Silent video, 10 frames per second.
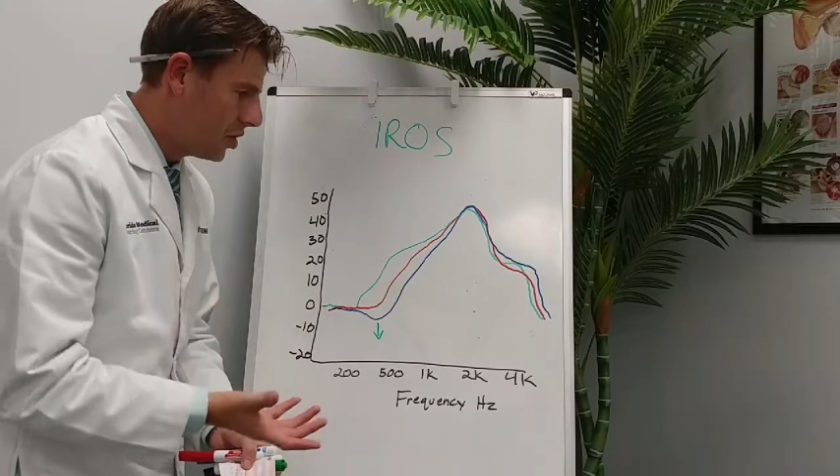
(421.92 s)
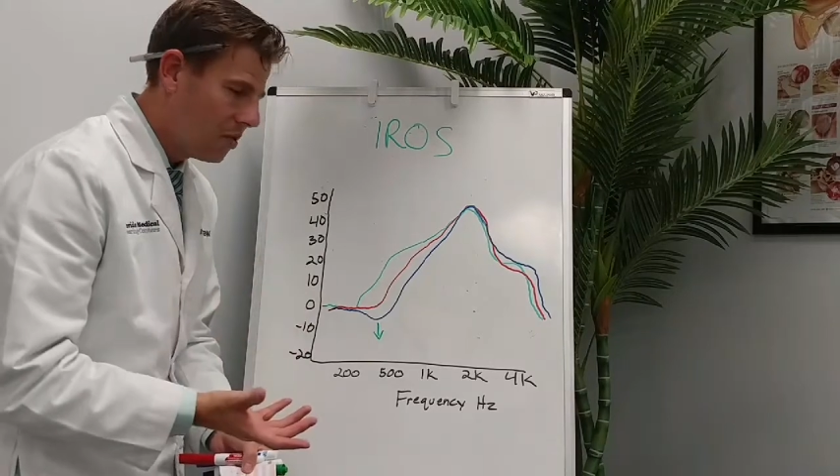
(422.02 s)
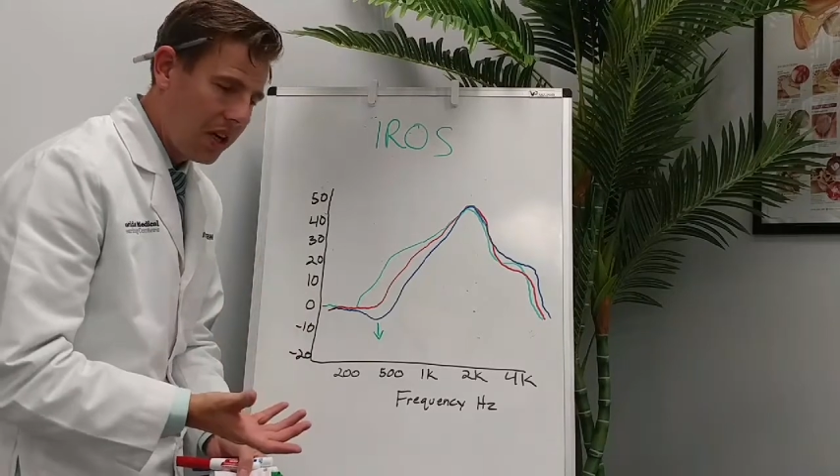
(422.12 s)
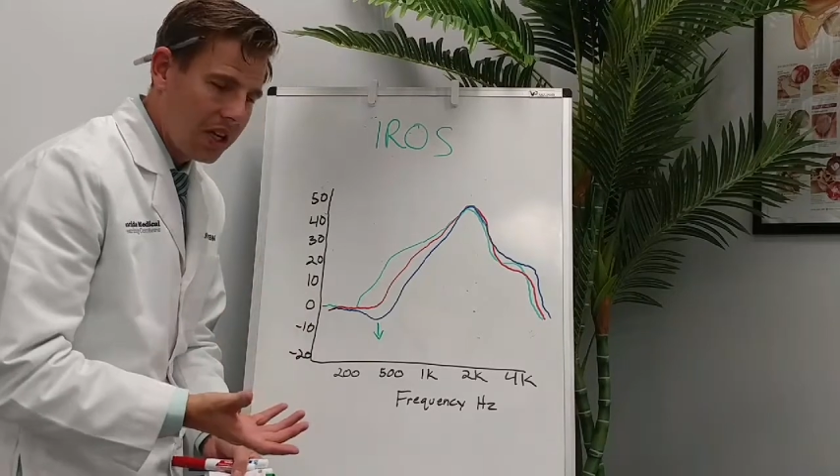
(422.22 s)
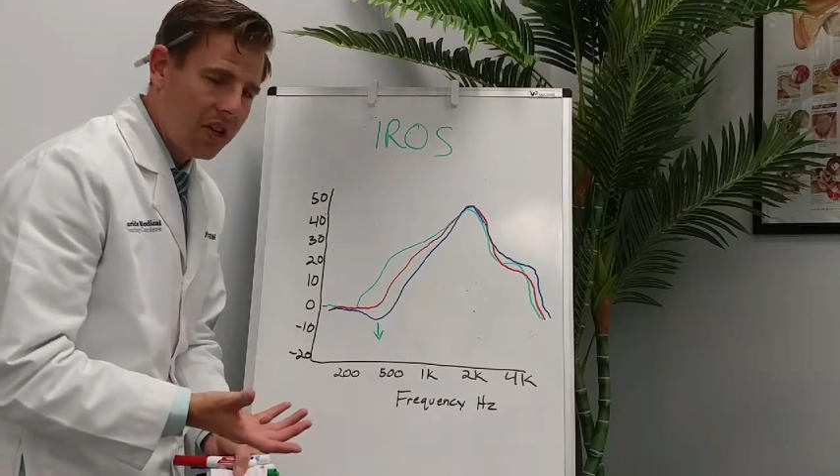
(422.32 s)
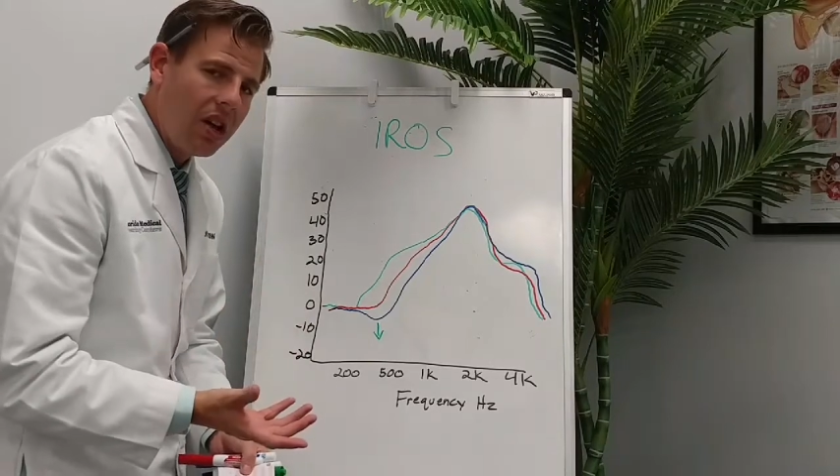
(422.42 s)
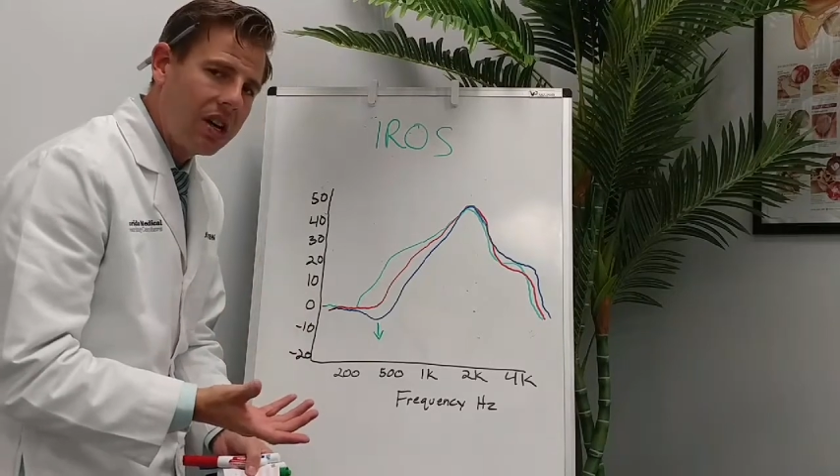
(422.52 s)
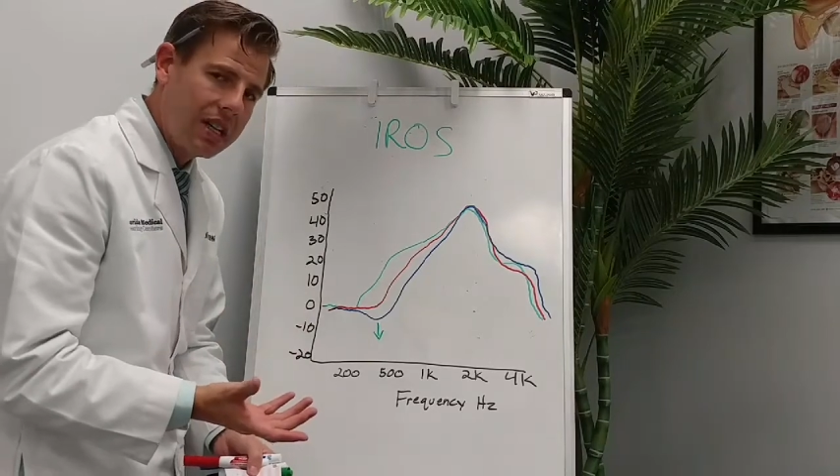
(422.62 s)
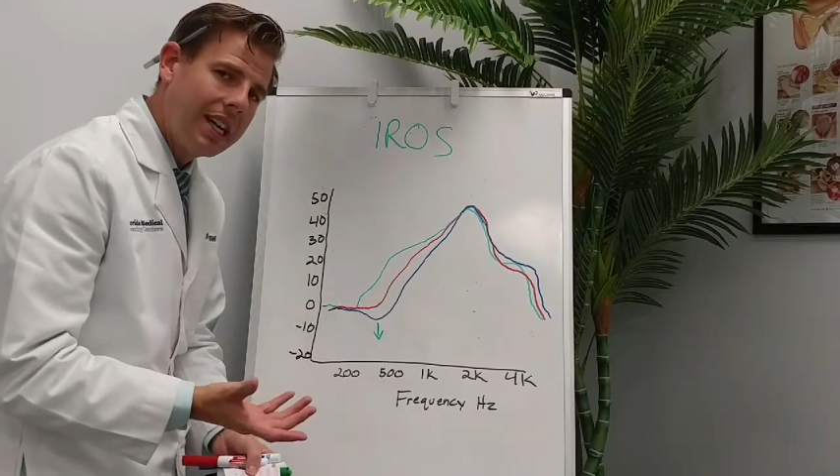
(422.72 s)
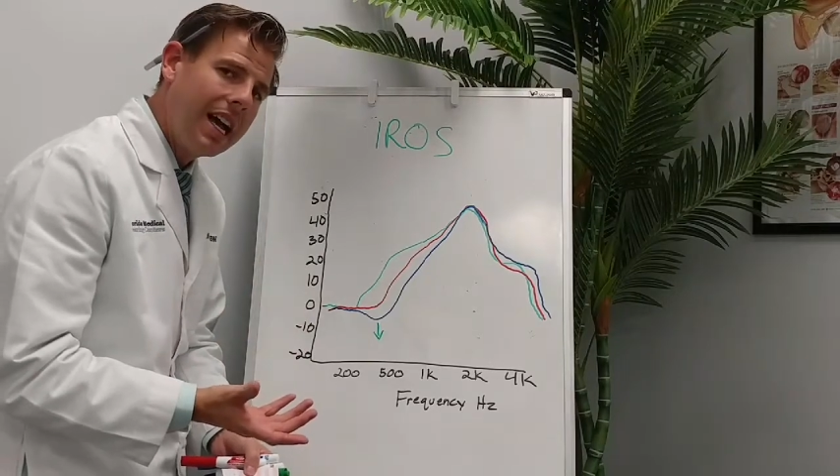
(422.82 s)
do want a
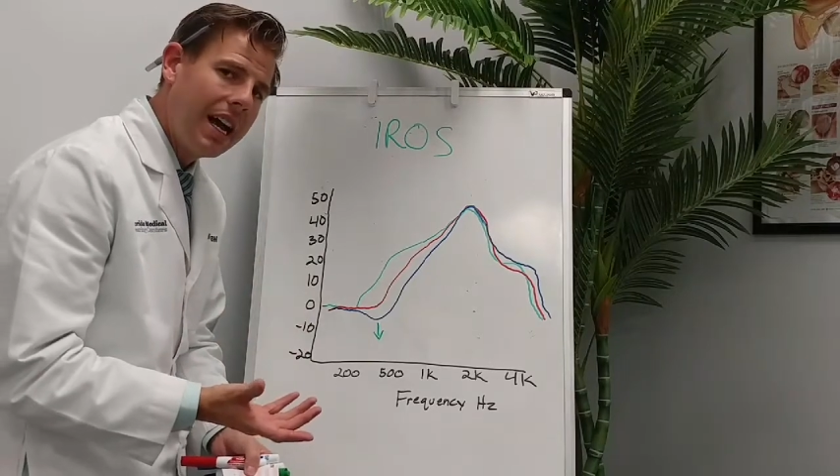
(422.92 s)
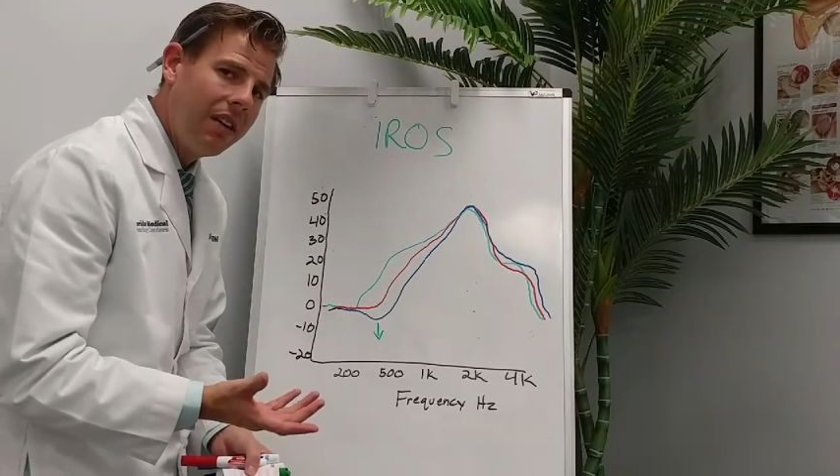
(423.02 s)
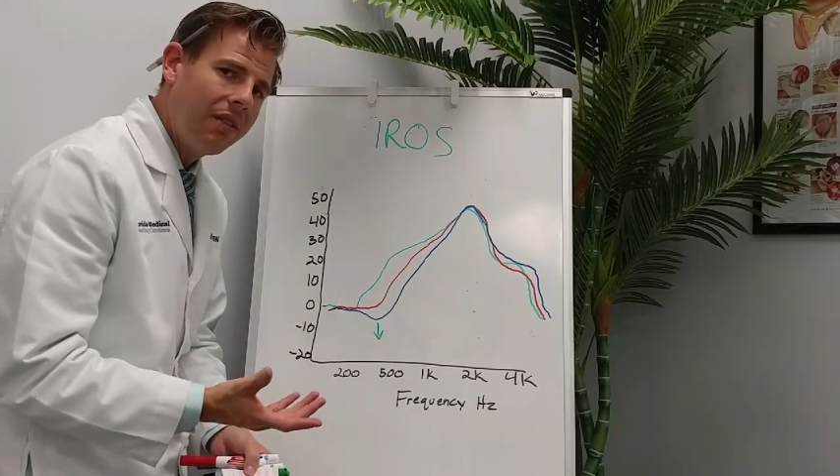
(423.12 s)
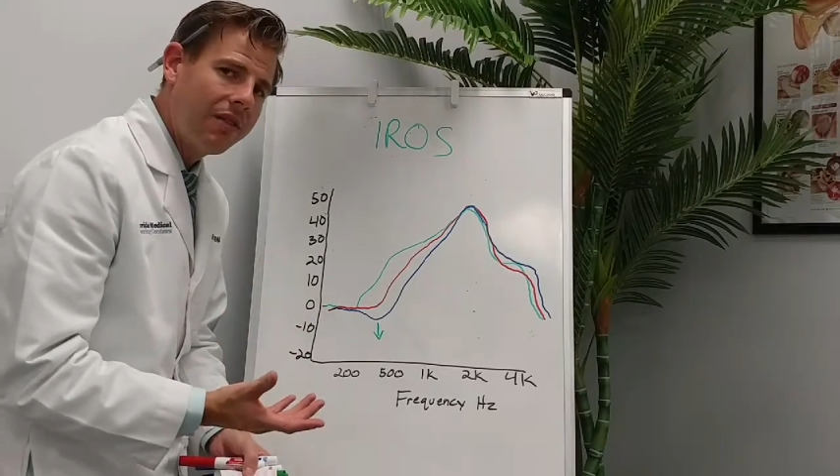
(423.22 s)
long canal.